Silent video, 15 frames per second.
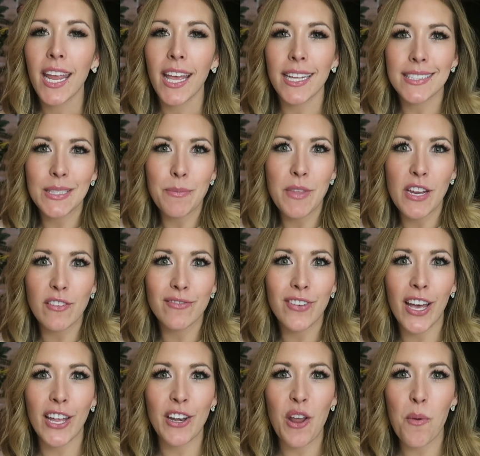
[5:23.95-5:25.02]
That's something
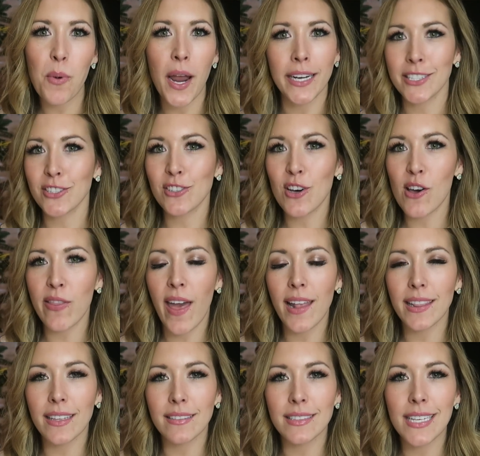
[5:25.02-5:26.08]
fun, practical that
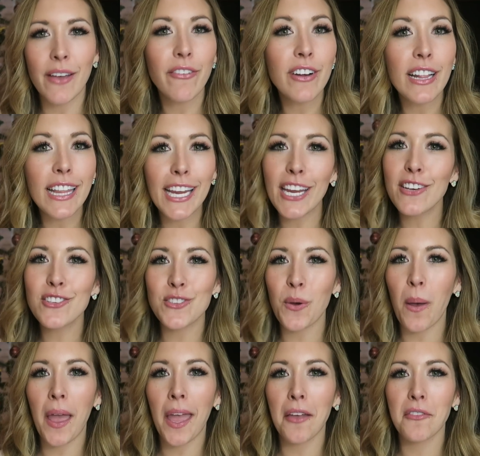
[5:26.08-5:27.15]
he'll definitely
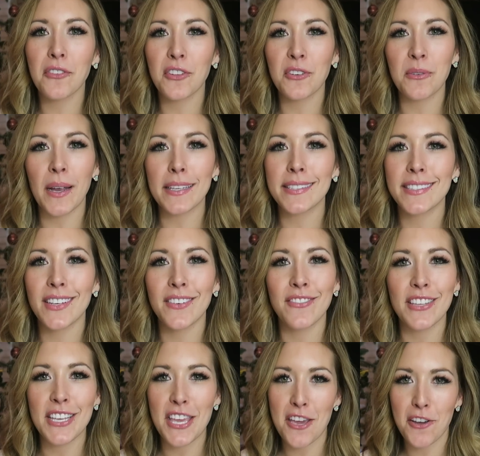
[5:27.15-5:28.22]
enjoy for the rest of
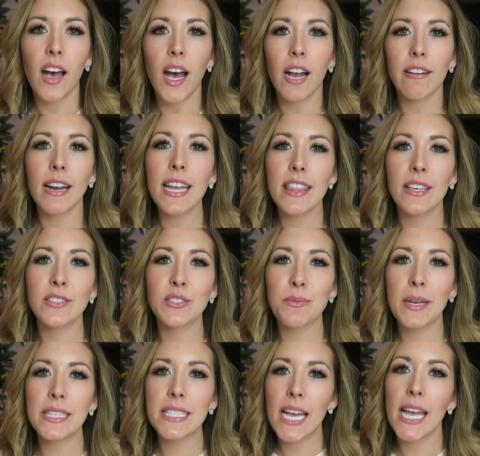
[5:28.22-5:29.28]
the year. All right, those are
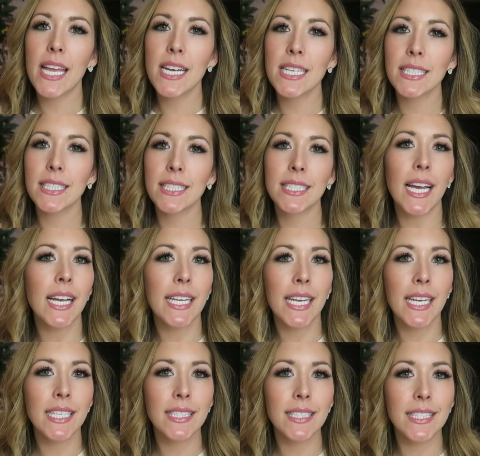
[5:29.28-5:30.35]
my 10
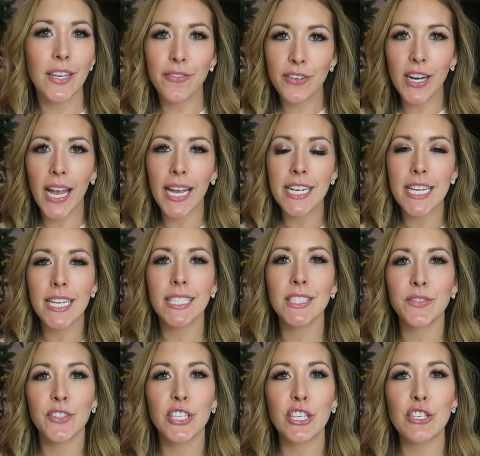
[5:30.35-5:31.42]
stocking stuffer
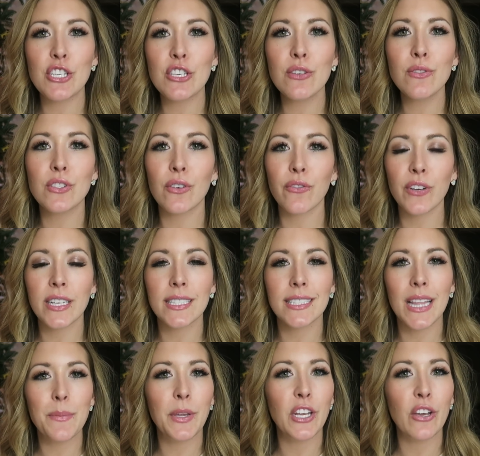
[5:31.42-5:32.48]
ideas for your dude. Don't forget
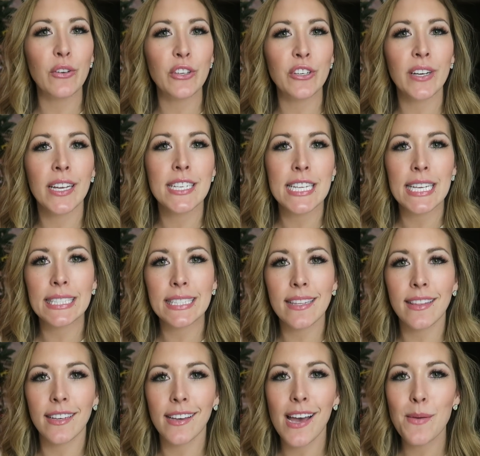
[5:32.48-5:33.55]
to let me know your ideas
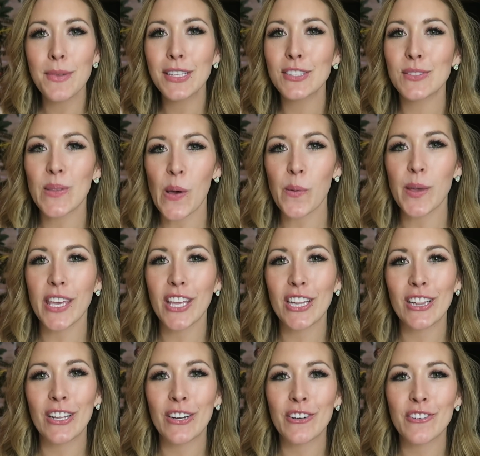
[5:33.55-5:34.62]
in the comments so that we
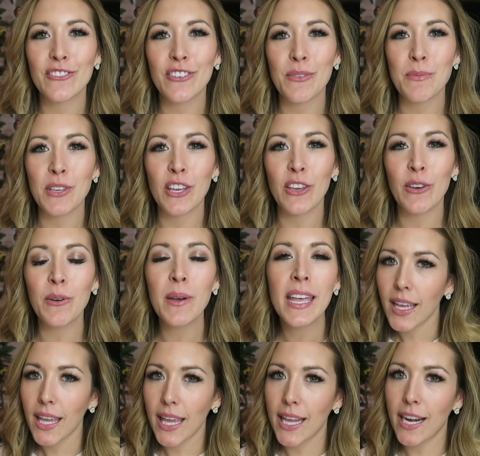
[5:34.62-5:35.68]
can learn from you.
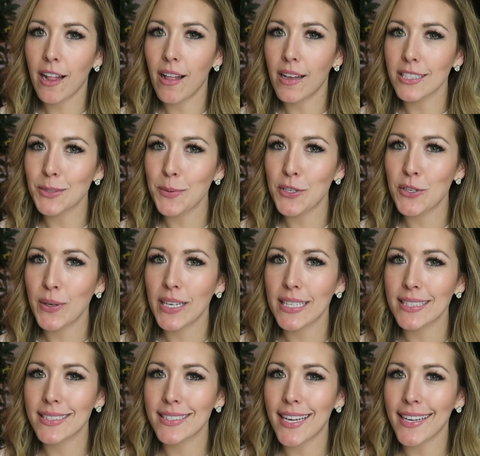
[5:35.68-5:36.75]
And I'll also be doing
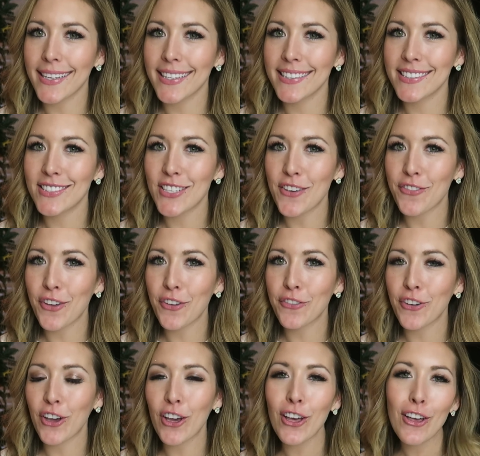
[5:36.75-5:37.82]
a stocking stuffer
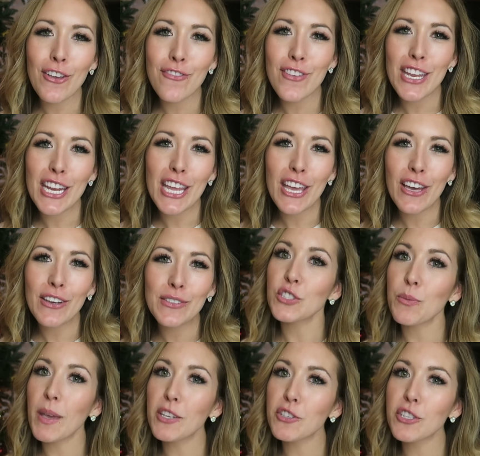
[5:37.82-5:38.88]
for her video.
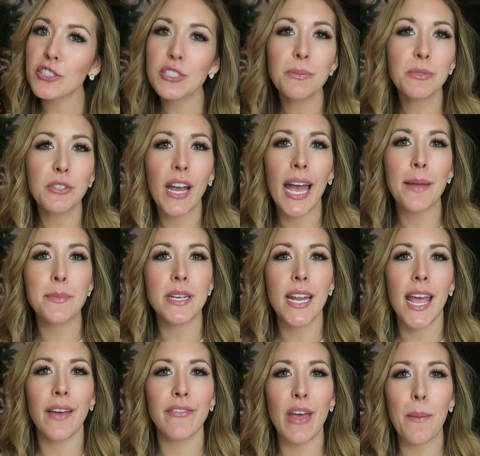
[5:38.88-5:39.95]
So make sure you're subscribed and
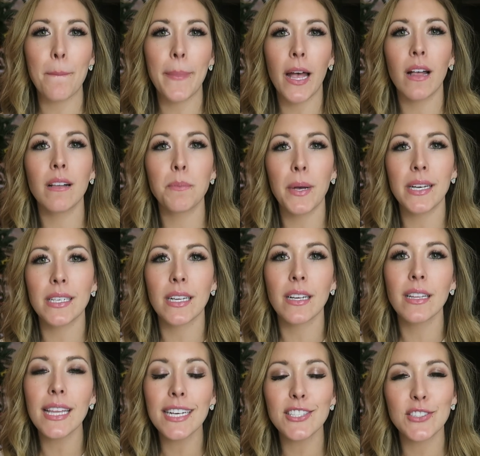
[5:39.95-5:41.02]
have that bell button
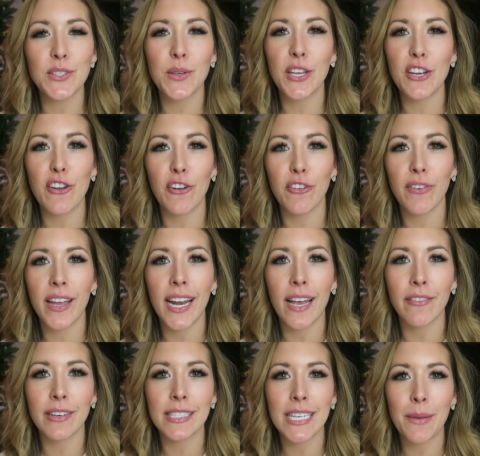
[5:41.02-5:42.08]
clicked so you get notified
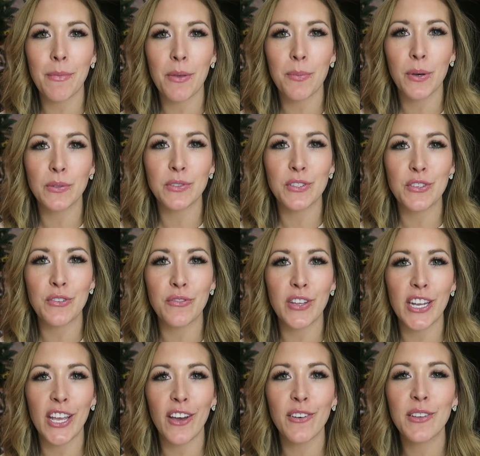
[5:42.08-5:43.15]
every time I post a new
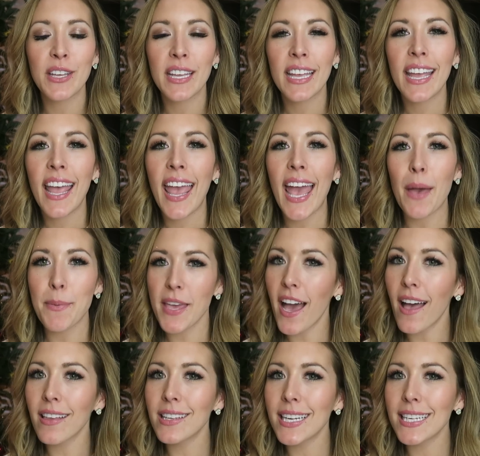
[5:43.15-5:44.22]
video. Happy
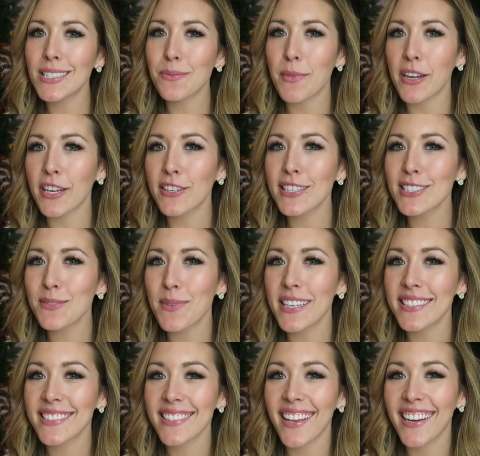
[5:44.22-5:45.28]
holidays, Merry
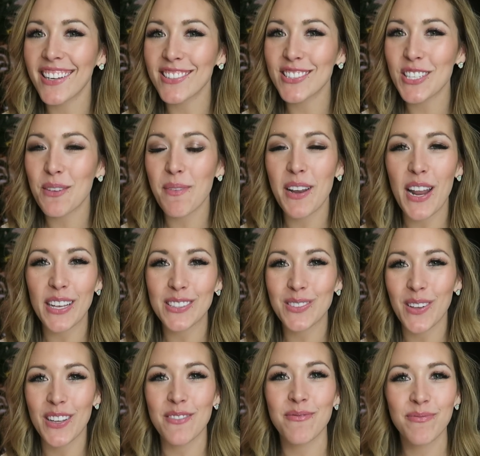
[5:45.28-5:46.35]
Christmas, and I'll see you in my next
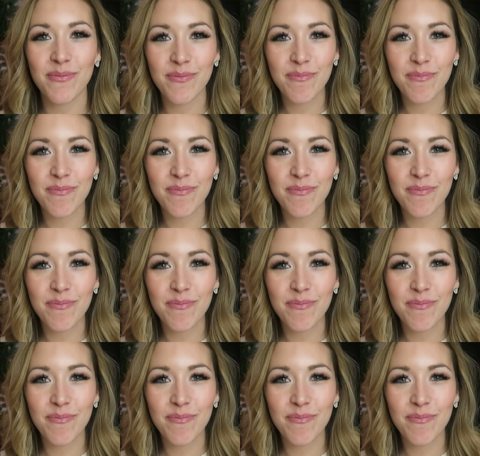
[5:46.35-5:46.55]
one.